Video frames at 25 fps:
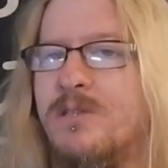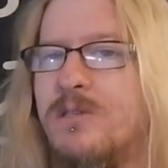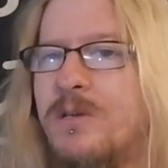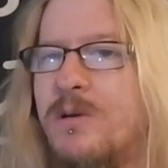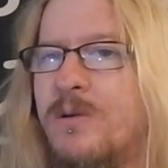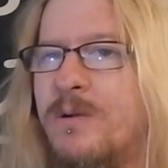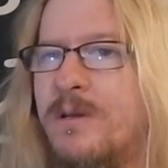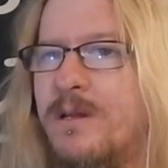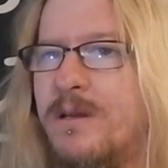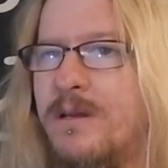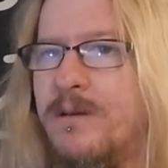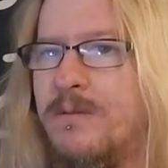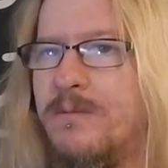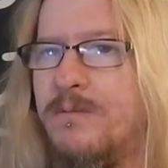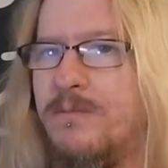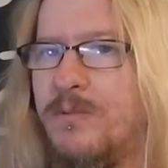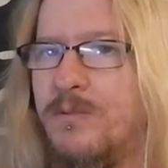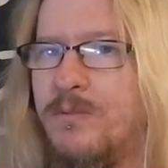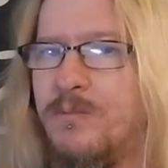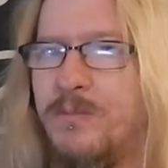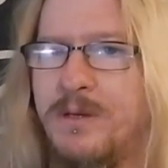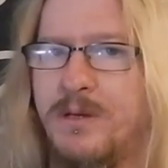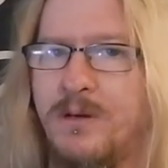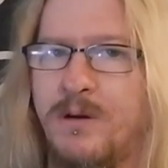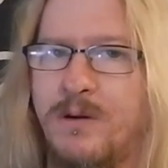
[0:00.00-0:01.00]
So it, it
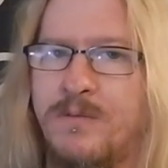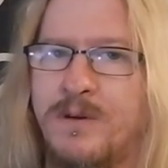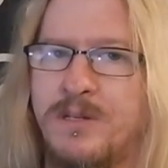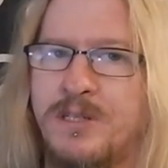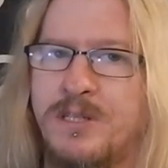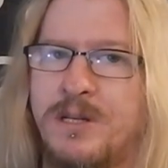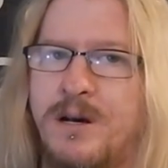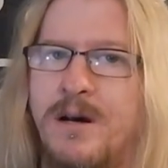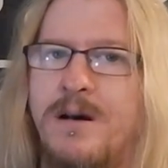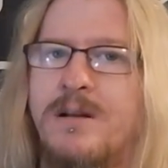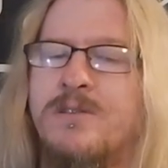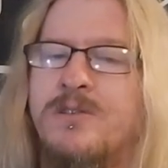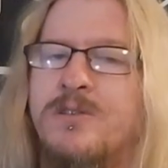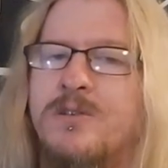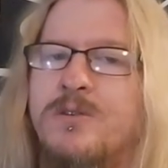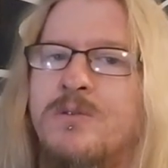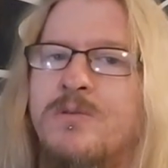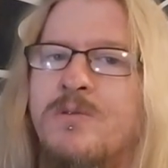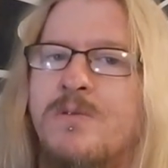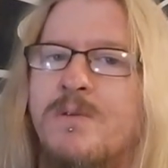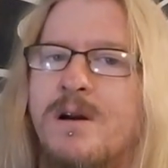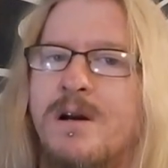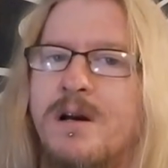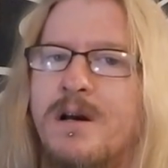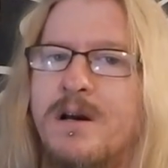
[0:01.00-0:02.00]
behoove us not
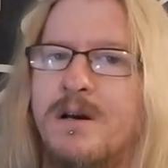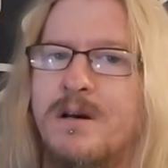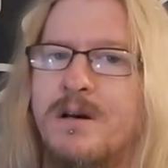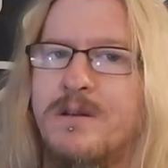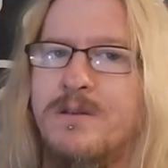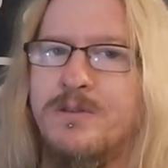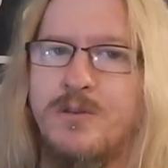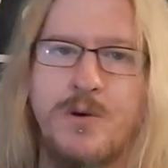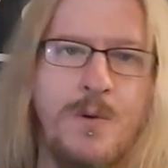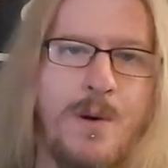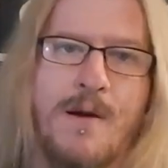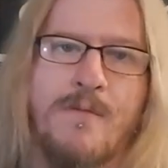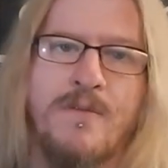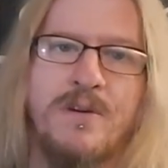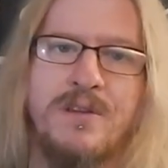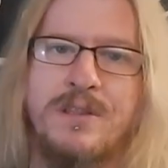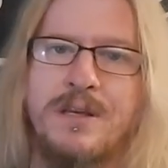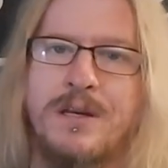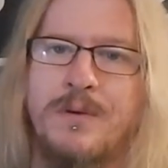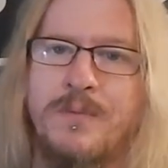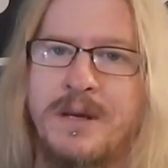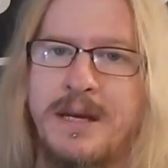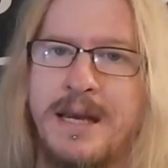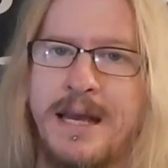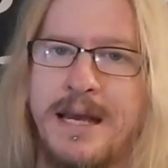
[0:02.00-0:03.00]
to do
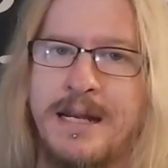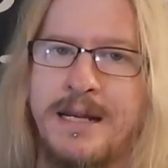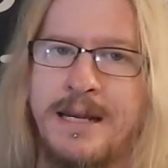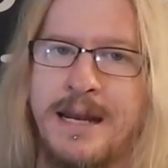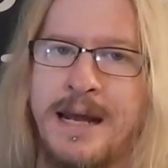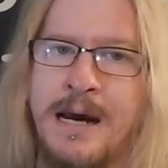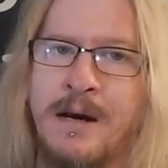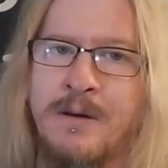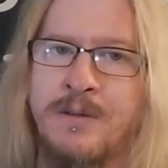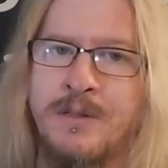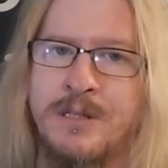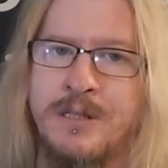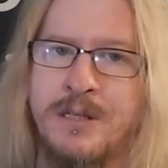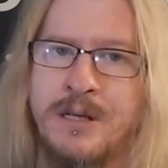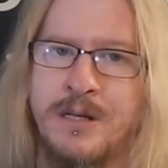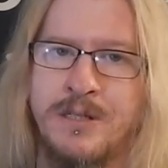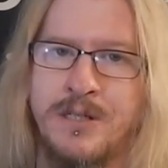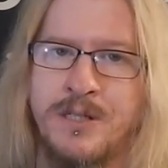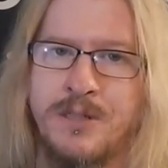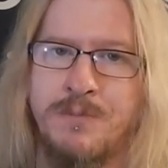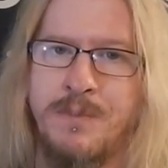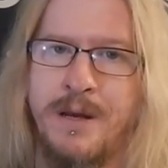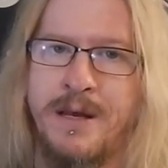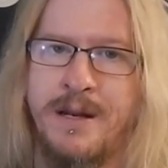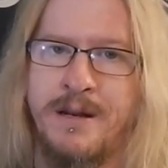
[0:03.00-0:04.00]
everything we can now to not
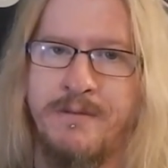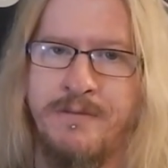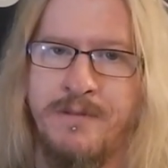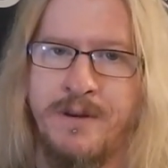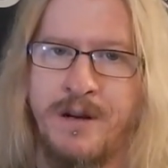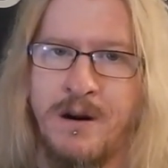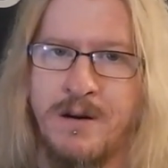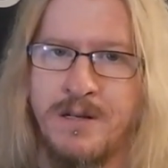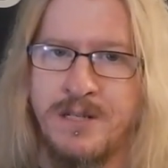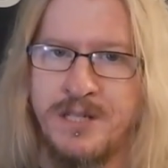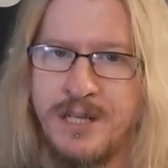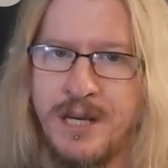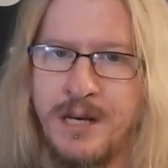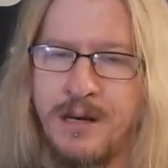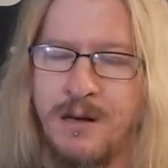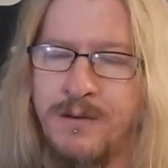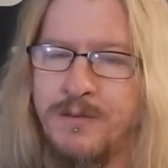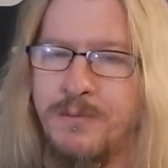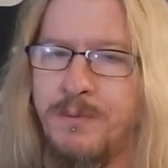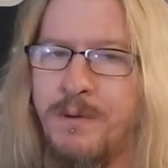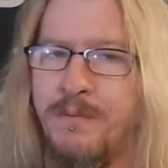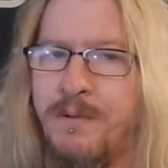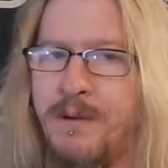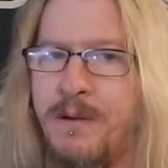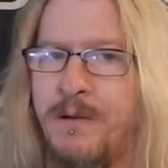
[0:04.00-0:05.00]
just benefit
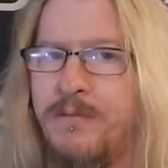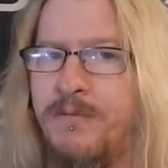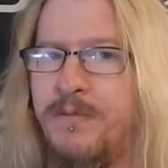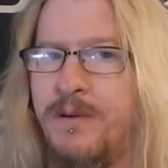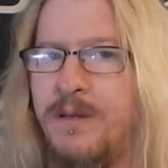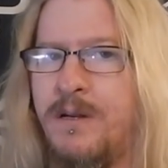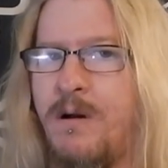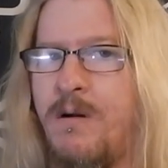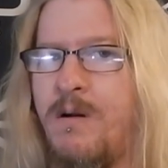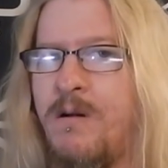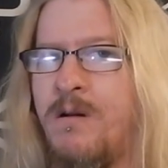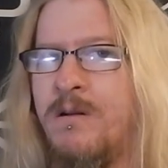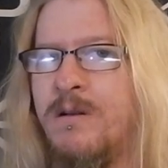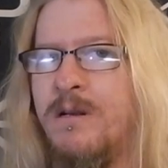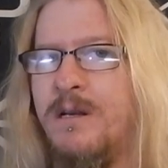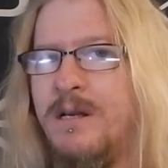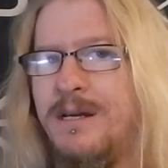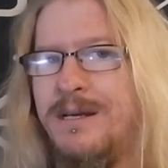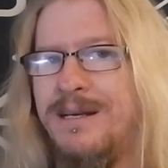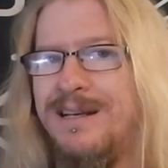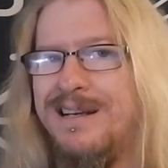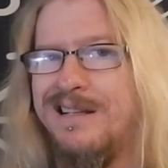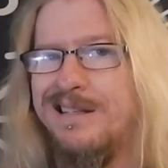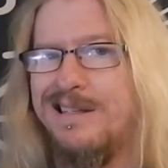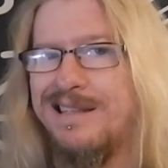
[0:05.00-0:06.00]
ourselves but benefit our
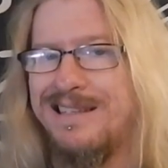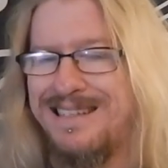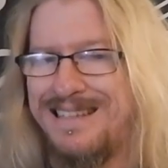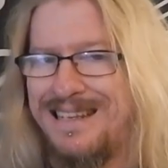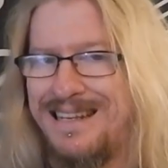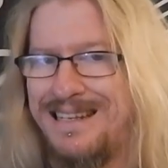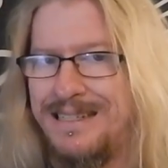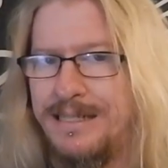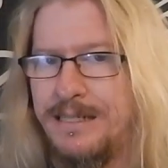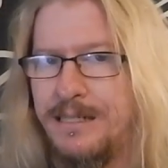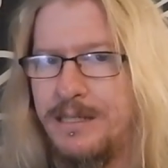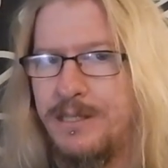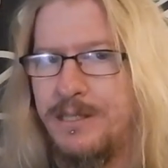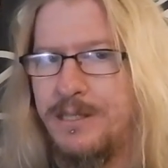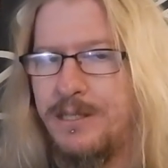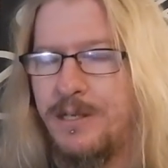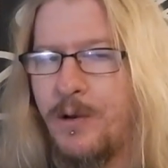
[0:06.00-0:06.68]
descendants.